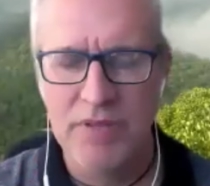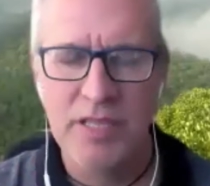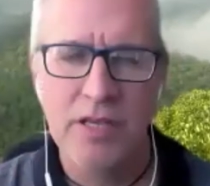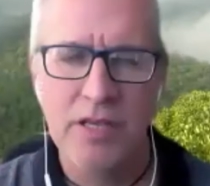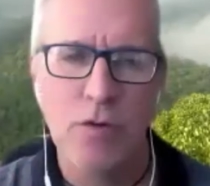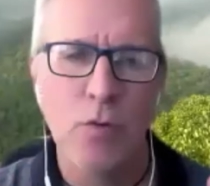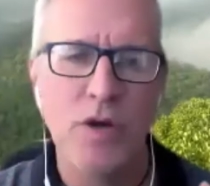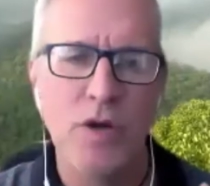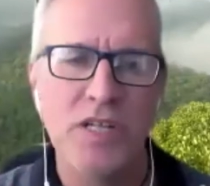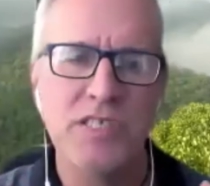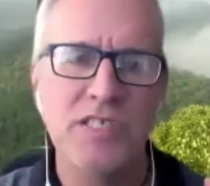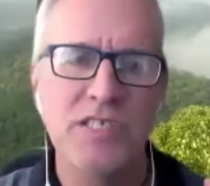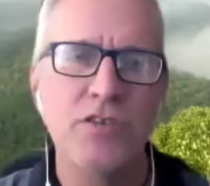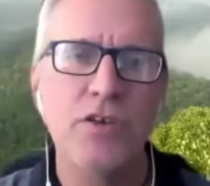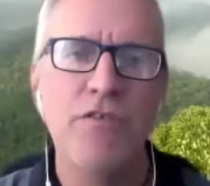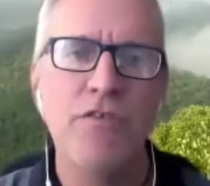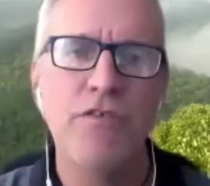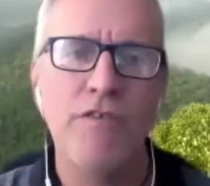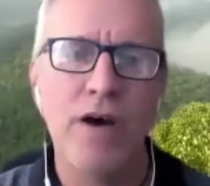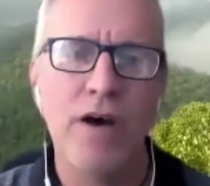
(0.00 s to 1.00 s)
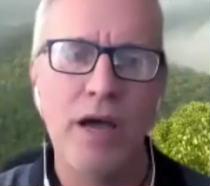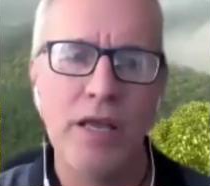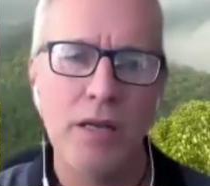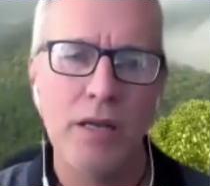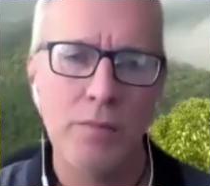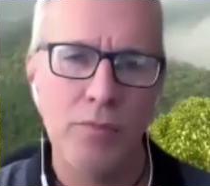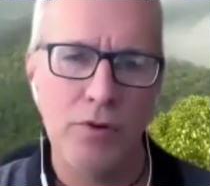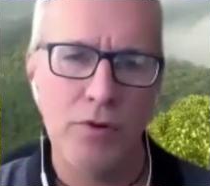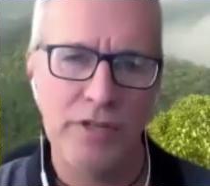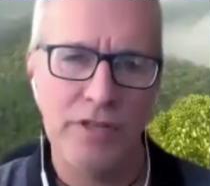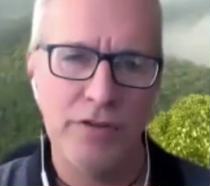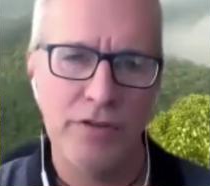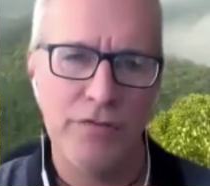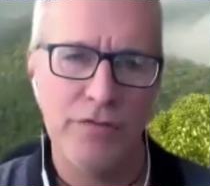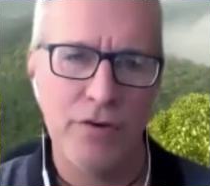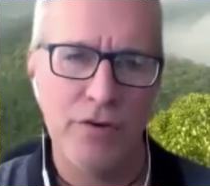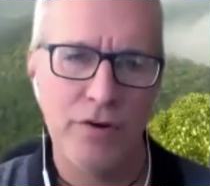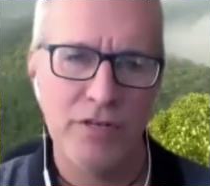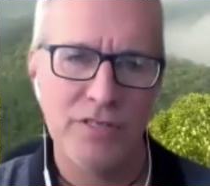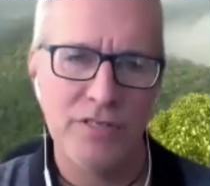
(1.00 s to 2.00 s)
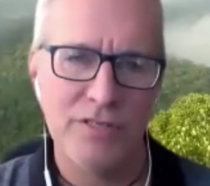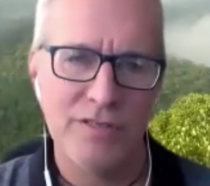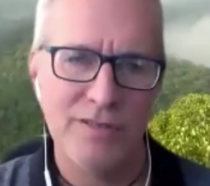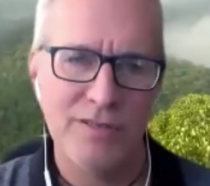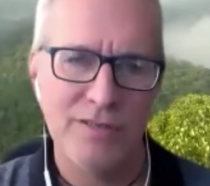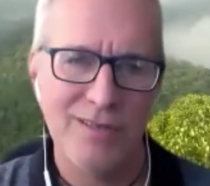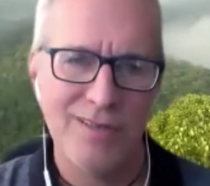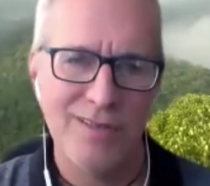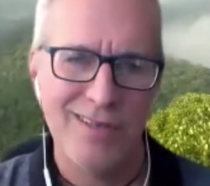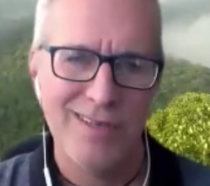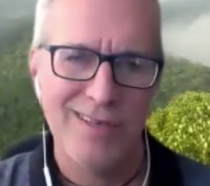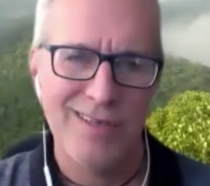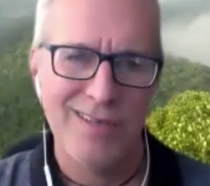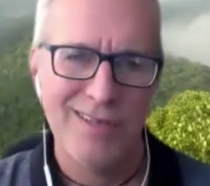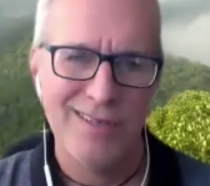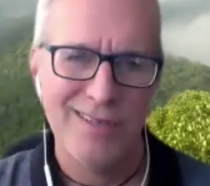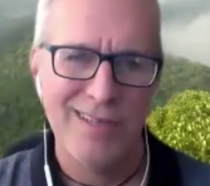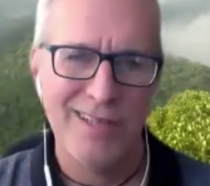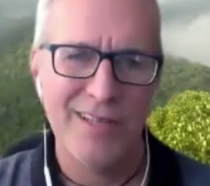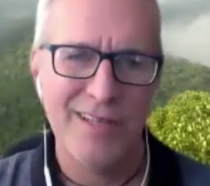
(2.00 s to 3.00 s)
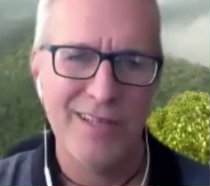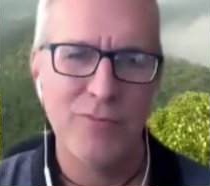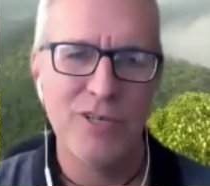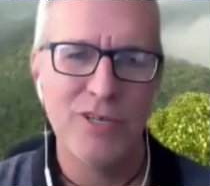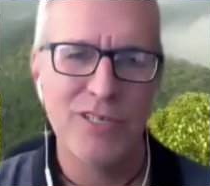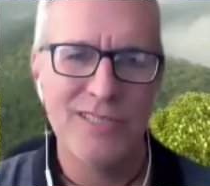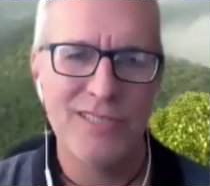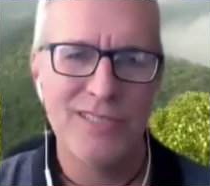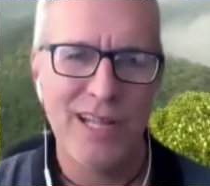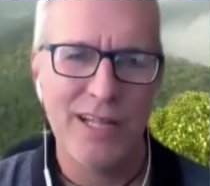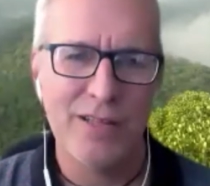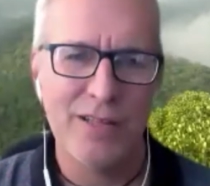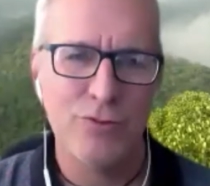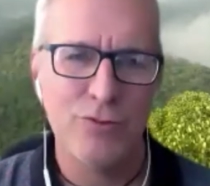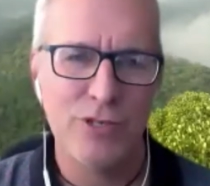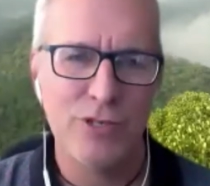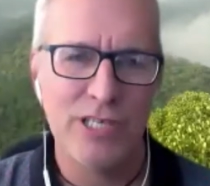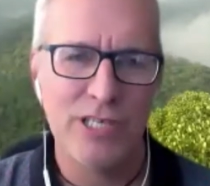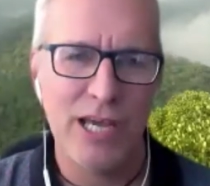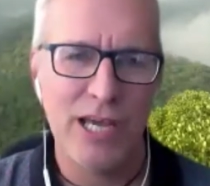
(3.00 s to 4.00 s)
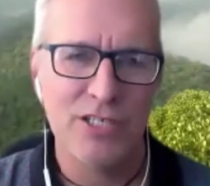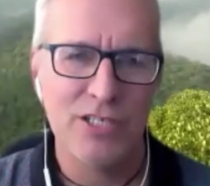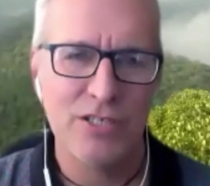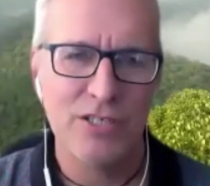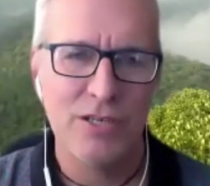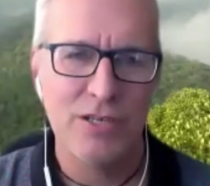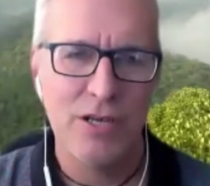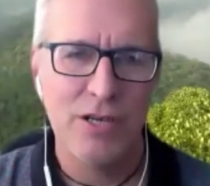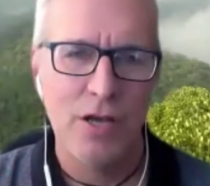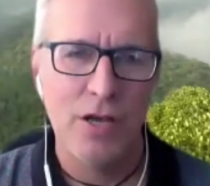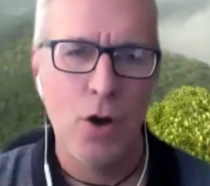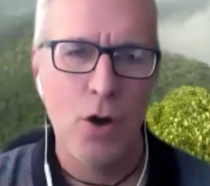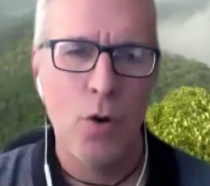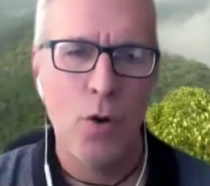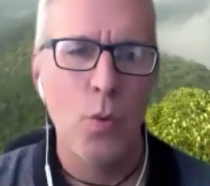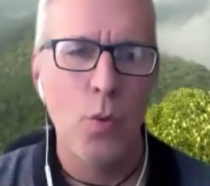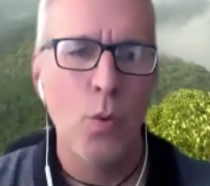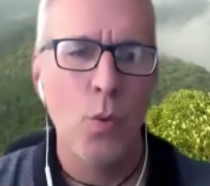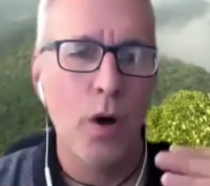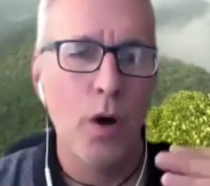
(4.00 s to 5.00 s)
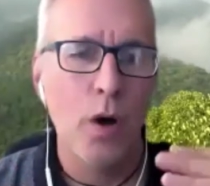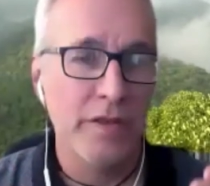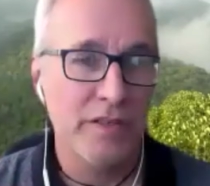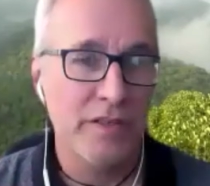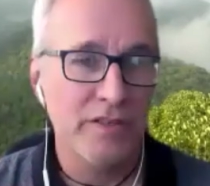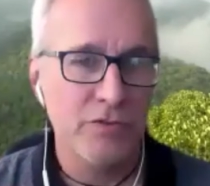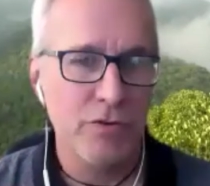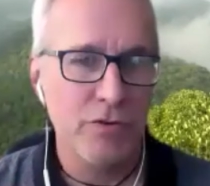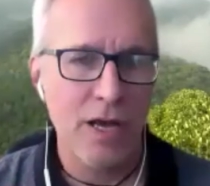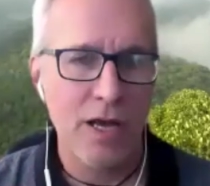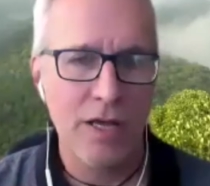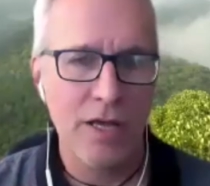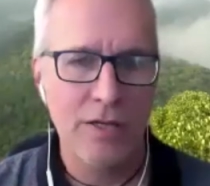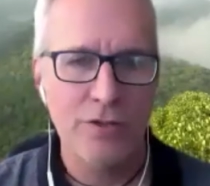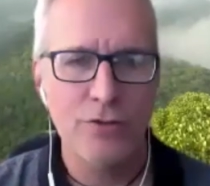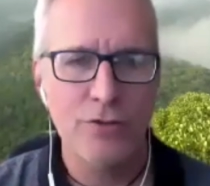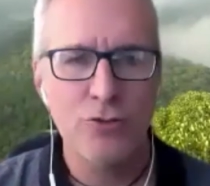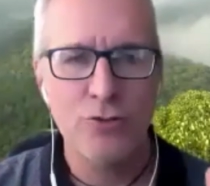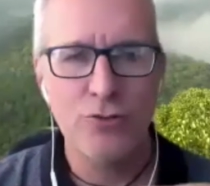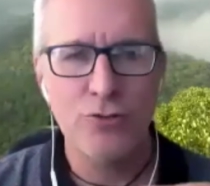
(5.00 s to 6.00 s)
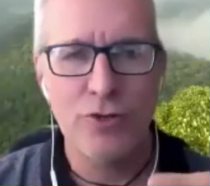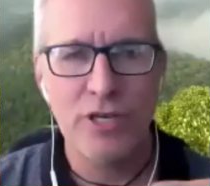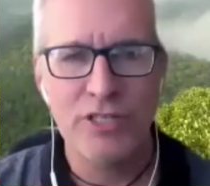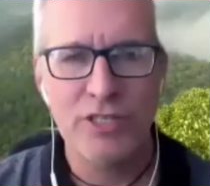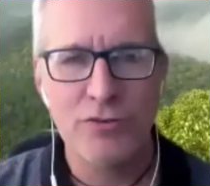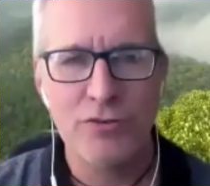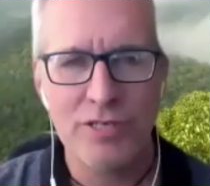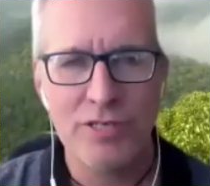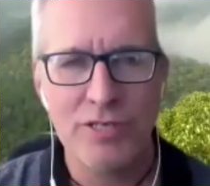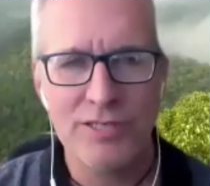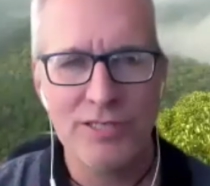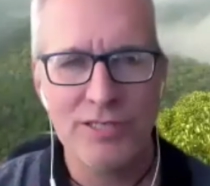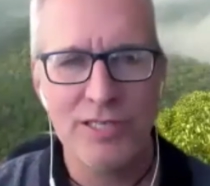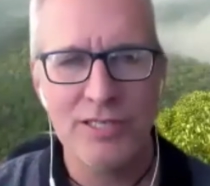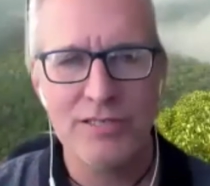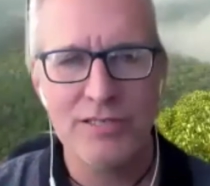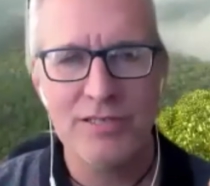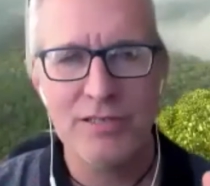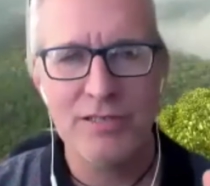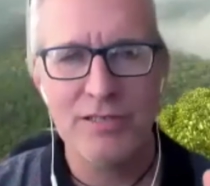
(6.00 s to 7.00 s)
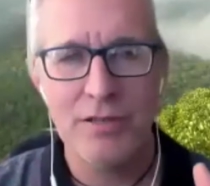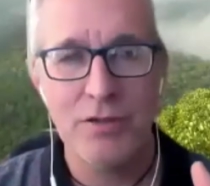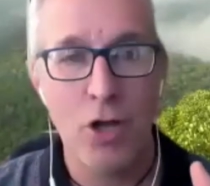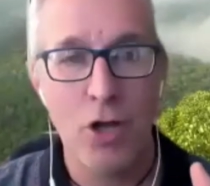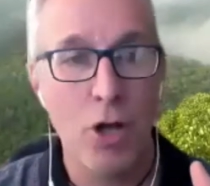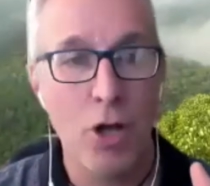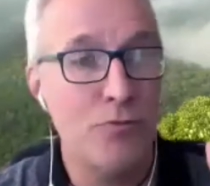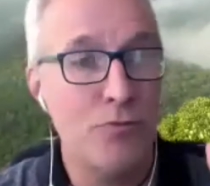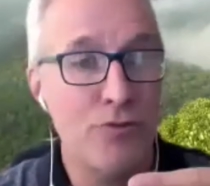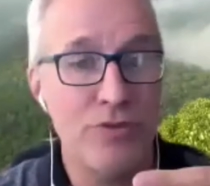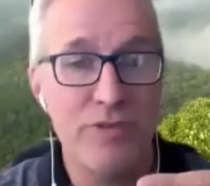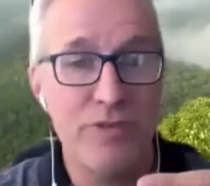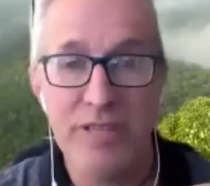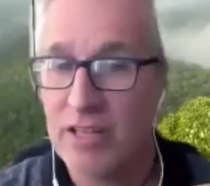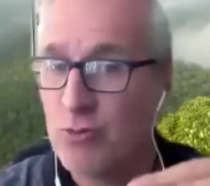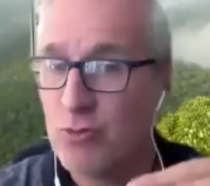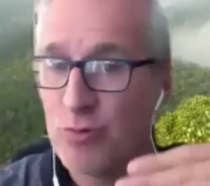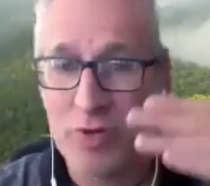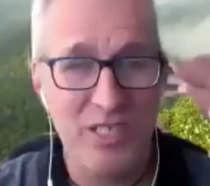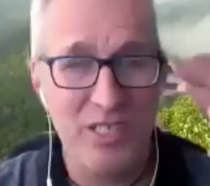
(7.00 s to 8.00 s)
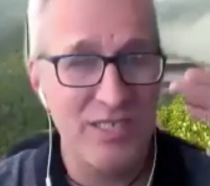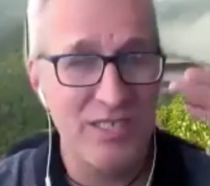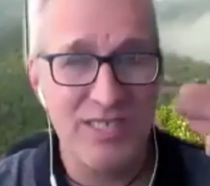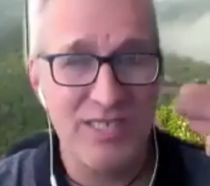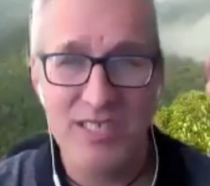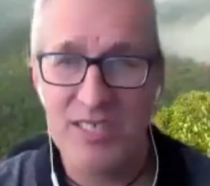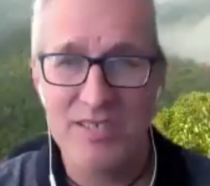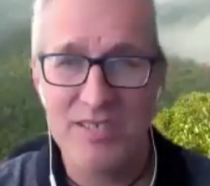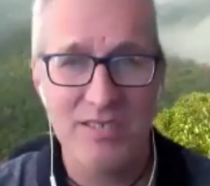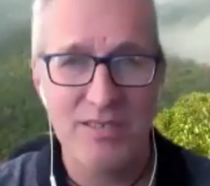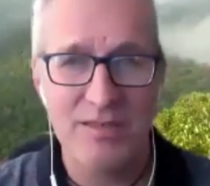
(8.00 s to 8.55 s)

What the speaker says: on what is available in the forest, then they will start to cache 1 extra, 2 extra seeds, up to 10, 20 seeds,